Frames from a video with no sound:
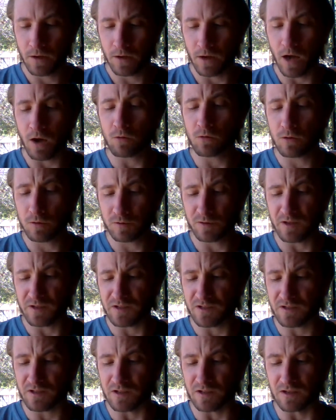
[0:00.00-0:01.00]
How could they
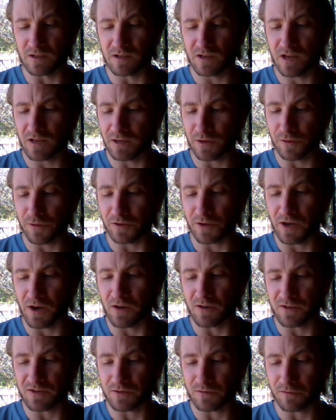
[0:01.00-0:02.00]
see anything
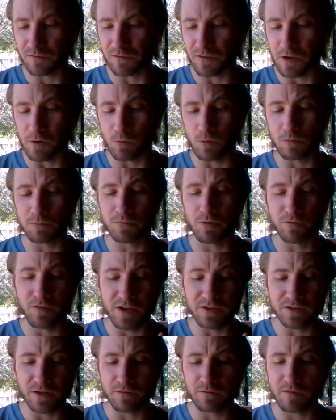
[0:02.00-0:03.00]
else if they were
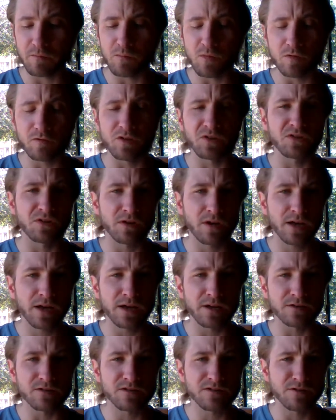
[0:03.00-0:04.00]
prevented from moving their
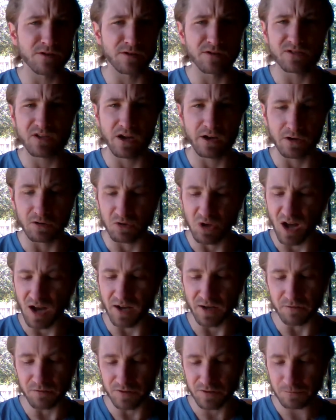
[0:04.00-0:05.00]
heads their entire
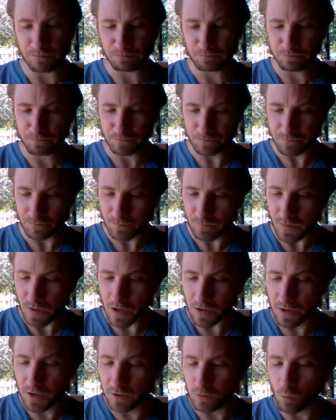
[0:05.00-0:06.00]
lives?
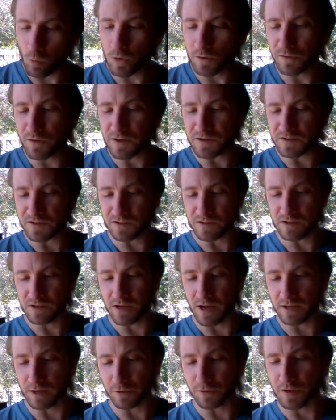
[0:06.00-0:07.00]
And would they
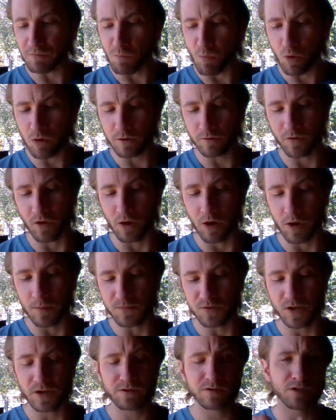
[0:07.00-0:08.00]
see anything more of the
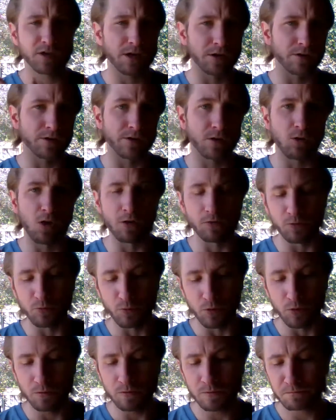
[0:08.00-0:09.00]
objects carried along the
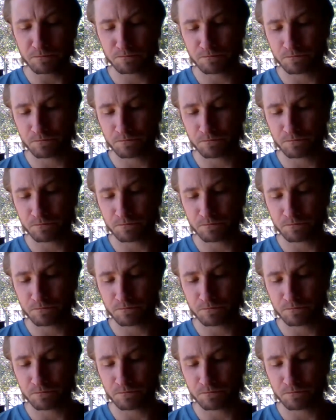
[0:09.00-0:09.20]
road?